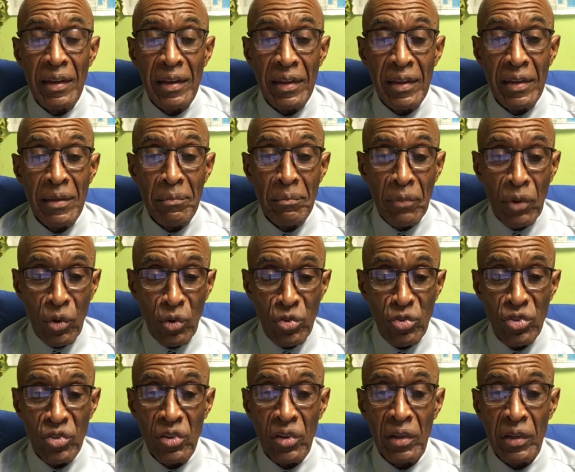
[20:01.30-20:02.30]

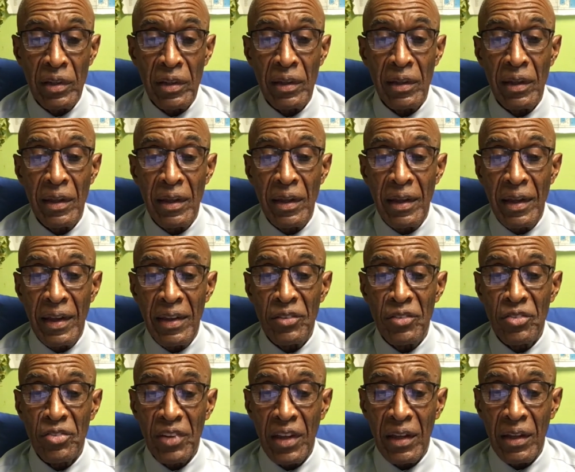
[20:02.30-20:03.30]
emotionally and
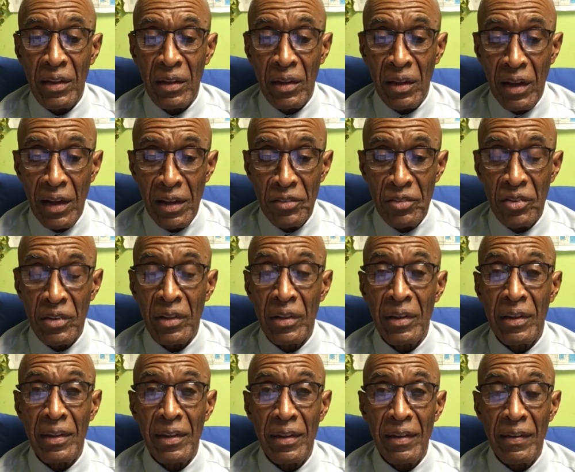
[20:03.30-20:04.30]

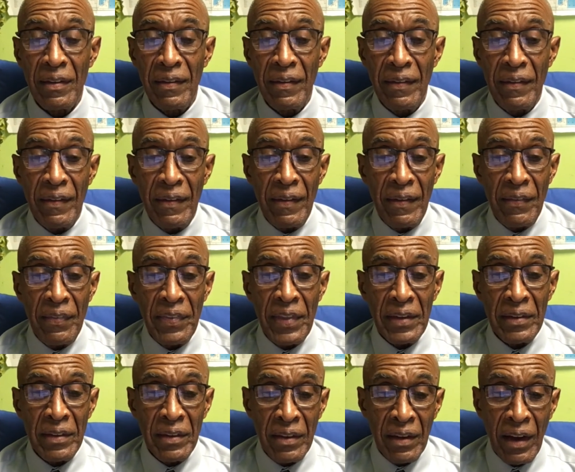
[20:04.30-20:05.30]
psychologically,
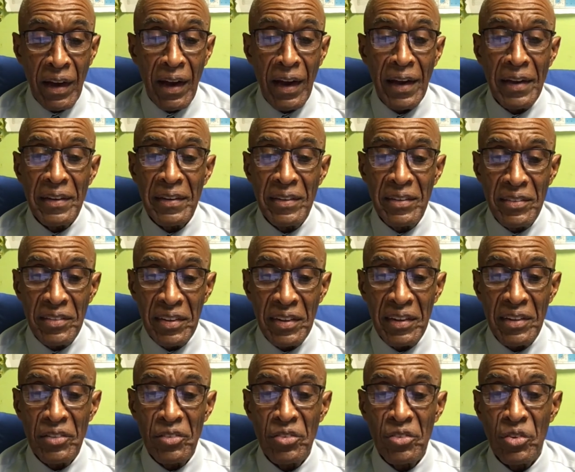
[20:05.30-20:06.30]
that God
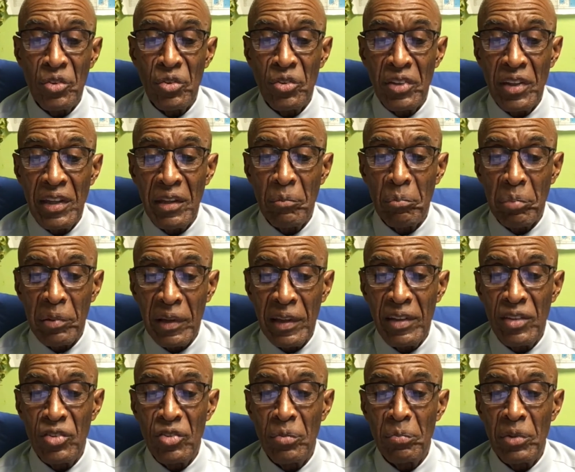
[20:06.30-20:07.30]
intends to take
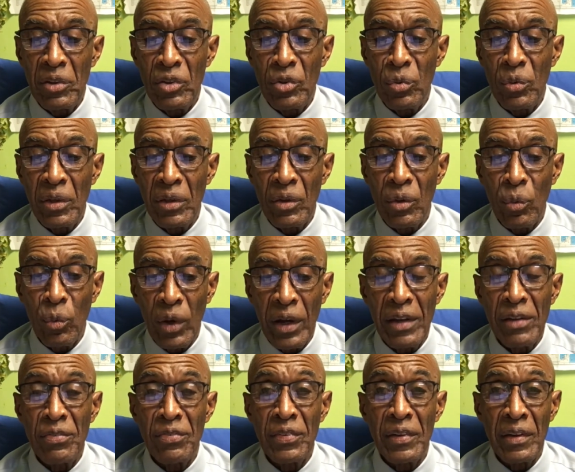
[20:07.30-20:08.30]
place between a
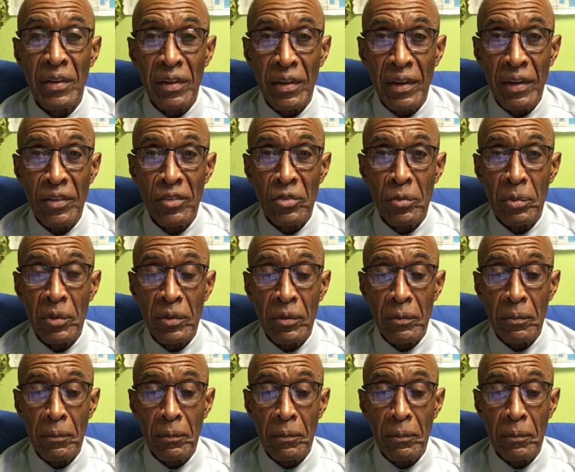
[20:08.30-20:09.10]
wife and a husband.